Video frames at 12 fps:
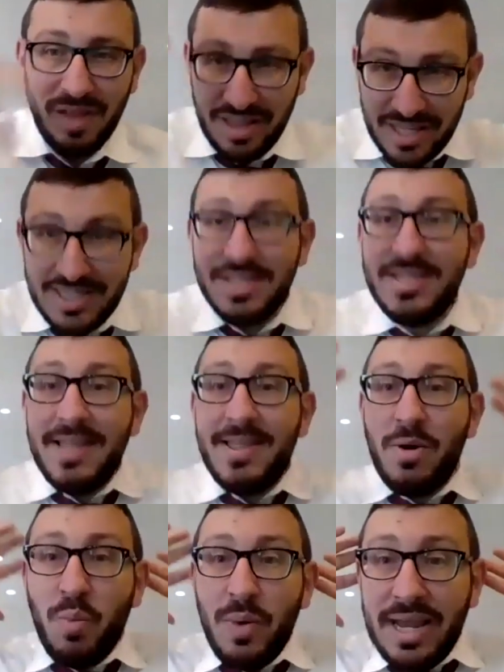This is the day
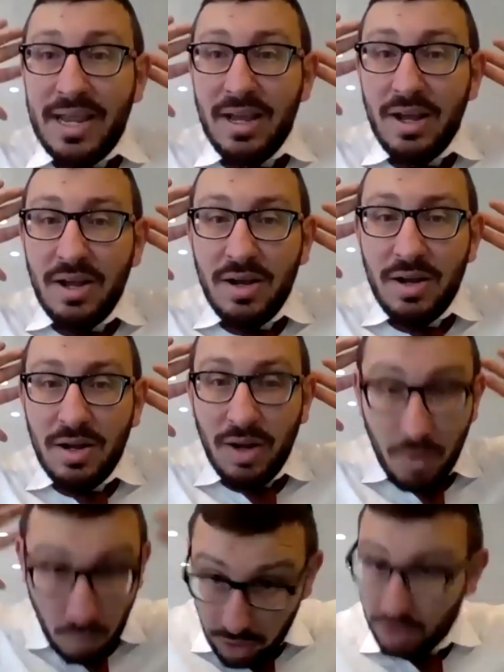that we
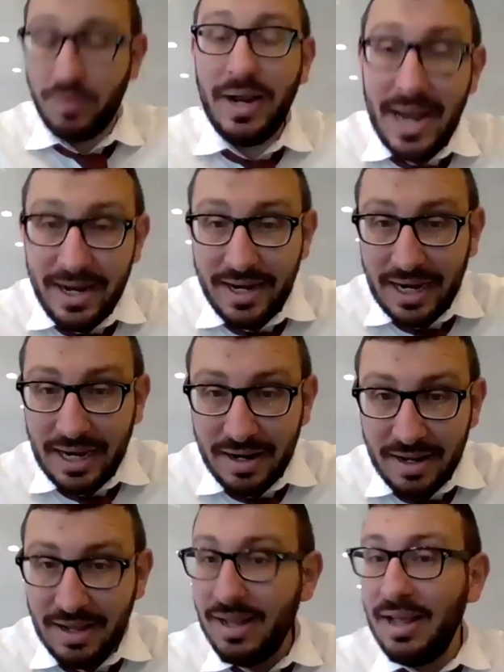were created.
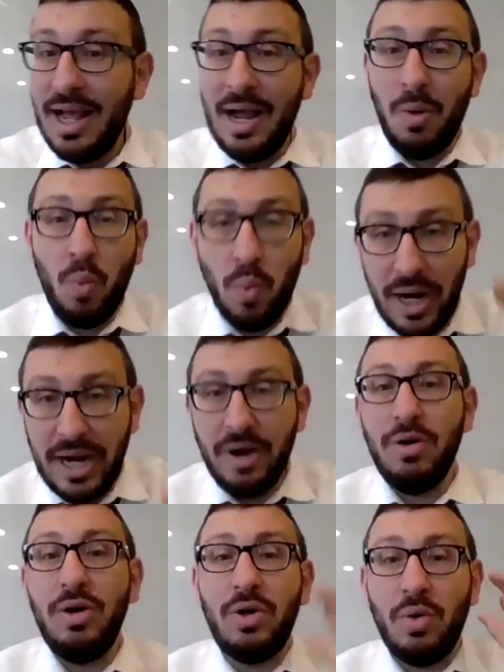We're
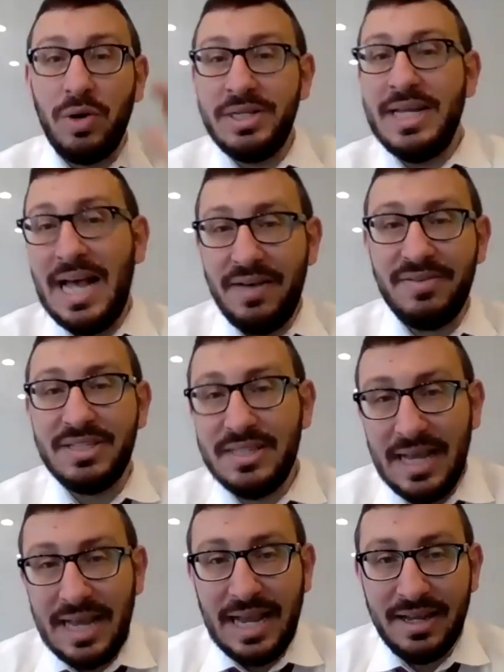going to have a
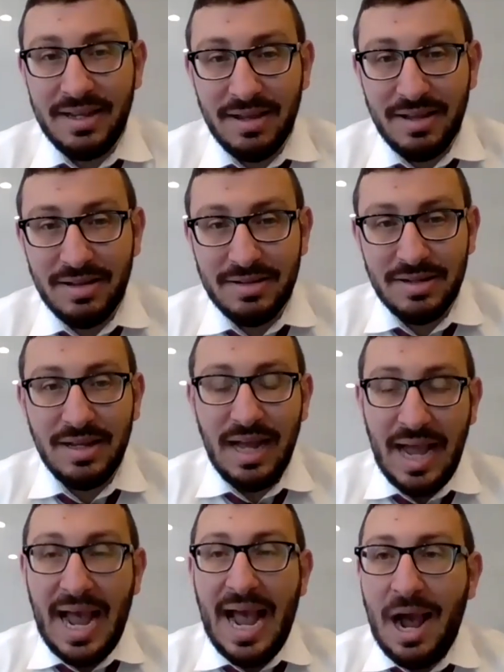say
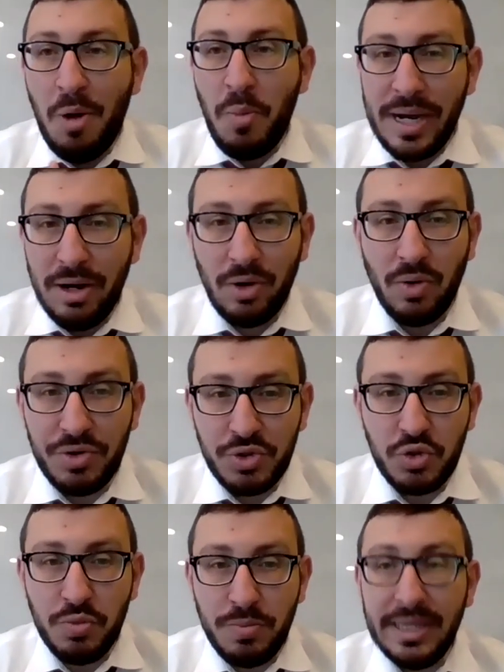how we are going
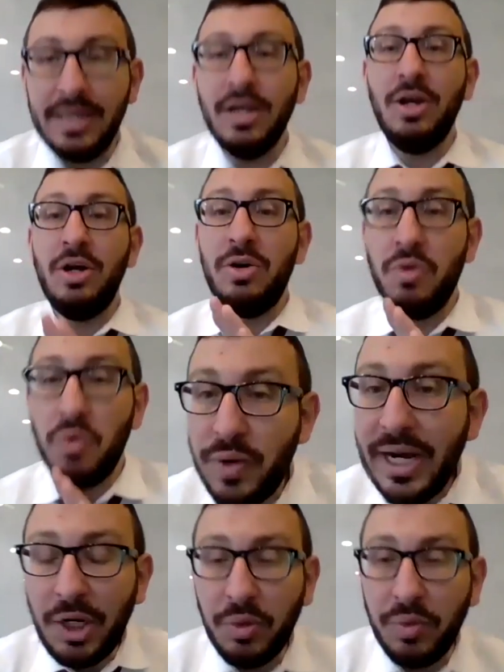to be
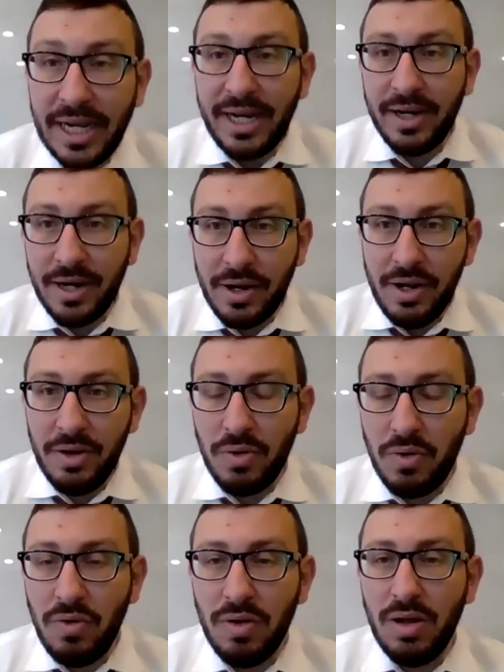recreated
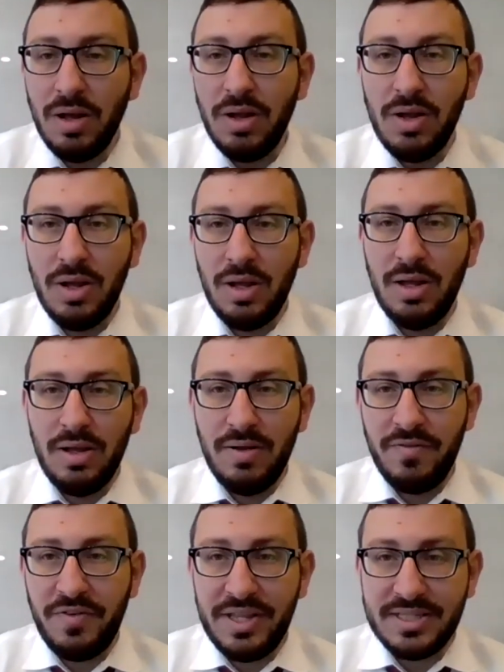anew
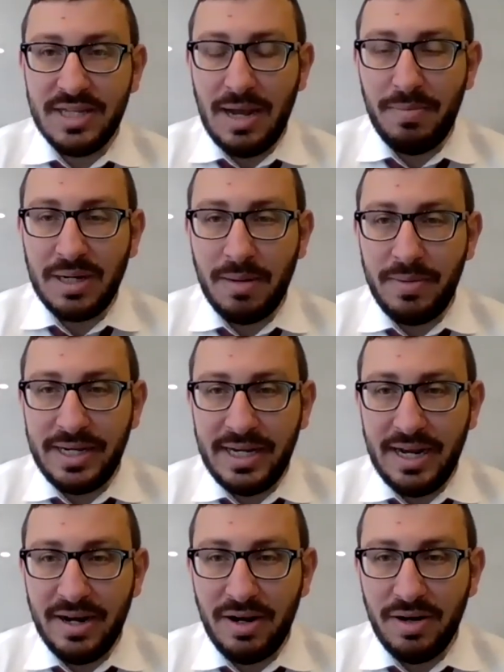for this upcoming
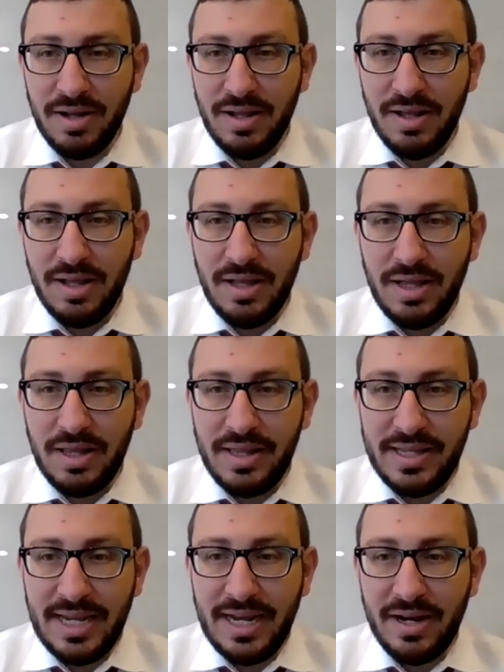year, the
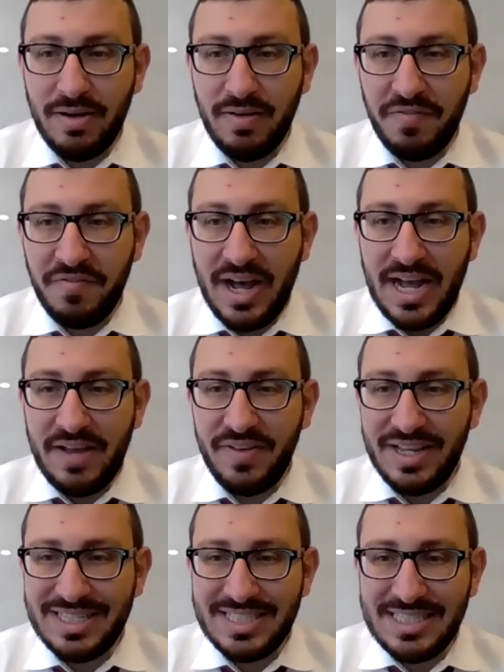year five
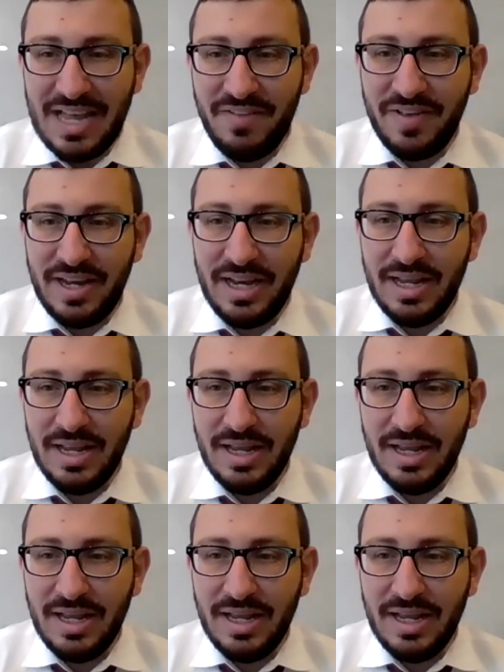seven